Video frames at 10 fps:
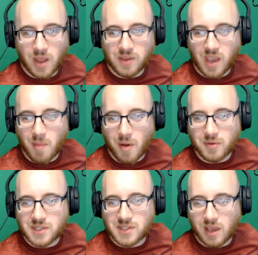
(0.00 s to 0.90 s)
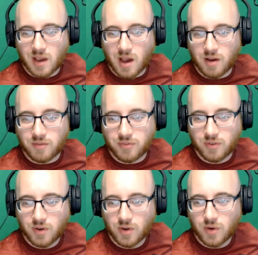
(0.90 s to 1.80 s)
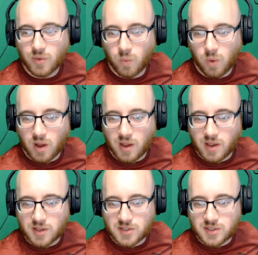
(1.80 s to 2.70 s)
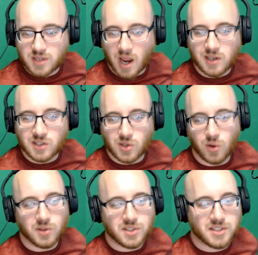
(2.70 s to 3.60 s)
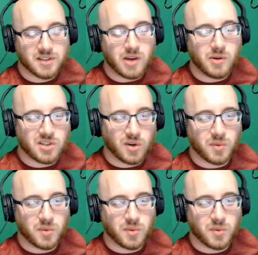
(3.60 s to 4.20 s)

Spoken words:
was thinking of was Titan Souls. I knew it started with a T.